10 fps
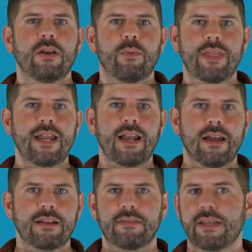With any
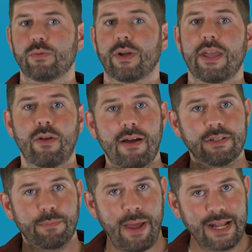luck, this will get your
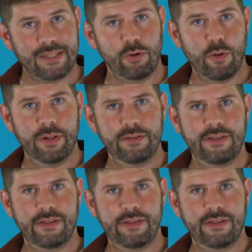levels back to normal,